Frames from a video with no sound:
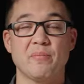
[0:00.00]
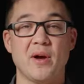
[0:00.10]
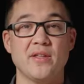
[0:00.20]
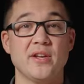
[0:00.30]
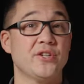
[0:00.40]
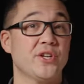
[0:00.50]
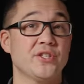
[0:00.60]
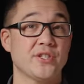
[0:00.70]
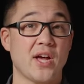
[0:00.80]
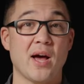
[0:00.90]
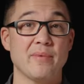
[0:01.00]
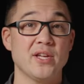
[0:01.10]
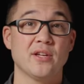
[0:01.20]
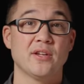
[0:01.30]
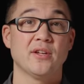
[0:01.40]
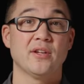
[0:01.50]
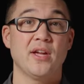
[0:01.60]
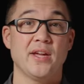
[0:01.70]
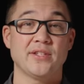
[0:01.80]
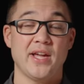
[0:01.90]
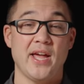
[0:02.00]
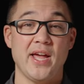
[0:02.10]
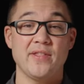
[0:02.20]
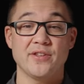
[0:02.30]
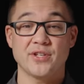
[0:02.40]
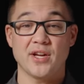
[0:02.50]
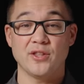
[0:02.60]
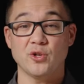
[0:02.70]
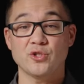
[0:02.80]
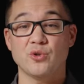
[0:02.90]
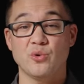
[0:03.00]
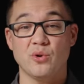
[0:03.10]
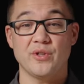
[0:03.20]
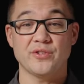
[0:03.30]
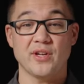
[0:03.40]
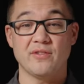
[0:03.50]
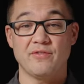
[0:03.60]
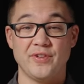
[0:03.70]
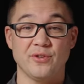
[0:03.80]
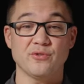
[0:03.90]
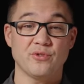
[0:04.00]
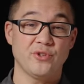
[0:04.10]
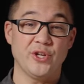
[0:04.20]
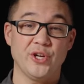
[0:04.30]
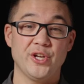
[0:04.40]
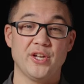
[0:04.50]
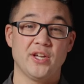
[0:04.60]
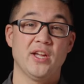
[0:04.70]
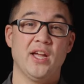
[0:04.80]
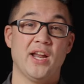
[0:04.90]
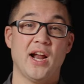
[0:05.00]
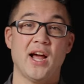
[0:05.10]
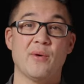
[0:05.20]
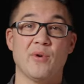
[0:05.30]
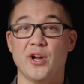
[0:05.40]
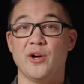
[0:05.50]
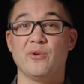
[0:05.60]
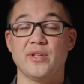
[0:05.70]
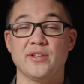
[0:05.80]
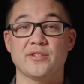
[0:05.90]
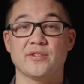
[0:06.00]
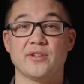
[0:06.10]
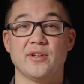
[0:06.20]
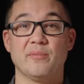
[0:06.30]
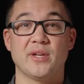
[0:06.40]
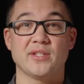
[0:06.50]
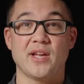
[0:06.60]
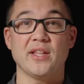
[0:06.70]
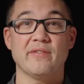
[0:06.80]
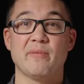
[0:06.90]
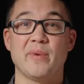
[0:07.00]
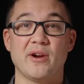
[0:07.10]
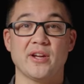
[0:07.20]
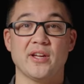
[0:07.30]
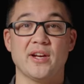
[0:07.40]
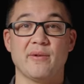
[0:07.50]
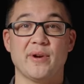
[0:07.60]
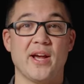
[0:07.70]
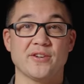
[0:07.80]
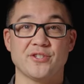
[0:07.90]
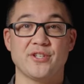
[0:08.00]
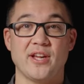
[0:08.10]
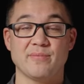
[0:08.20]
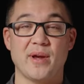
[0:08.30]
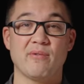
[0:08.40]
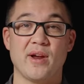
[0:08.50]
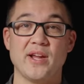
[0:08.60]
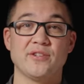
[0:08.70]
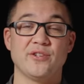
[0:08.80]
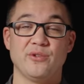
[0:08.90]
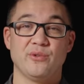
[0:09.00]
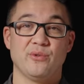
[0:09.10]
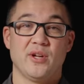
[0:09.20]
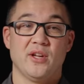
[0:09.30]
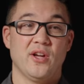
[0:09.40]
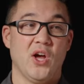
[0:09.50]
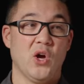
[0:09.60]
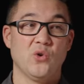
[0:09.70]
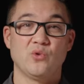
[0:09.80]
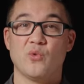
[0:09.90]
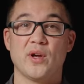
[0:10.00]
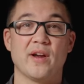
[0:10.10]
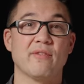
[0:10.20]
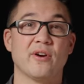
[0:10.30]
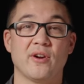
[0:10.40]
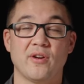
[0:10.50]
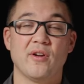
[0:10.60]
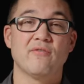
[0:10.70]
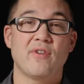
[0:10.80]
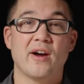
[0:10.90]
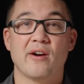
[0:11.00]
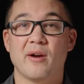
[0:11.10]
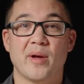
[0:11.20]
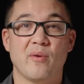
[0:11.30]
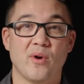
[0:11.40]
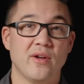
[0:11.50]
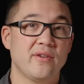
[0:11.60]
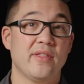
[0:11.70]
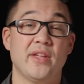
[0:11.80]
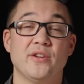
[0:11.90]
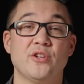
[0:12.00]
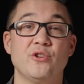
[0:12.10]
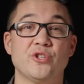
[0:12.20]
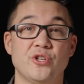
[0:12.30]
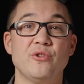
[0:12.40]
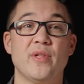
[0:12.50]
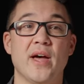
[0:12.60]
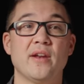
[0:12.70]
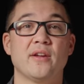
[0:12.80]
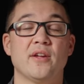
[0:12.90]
you're buying it just as a hobby, as a, hey, this gun looks cool, this gun feels good, and I wanna own this because I live in America and I wanna exercise my right to own whatever firearm I want, then you should do that.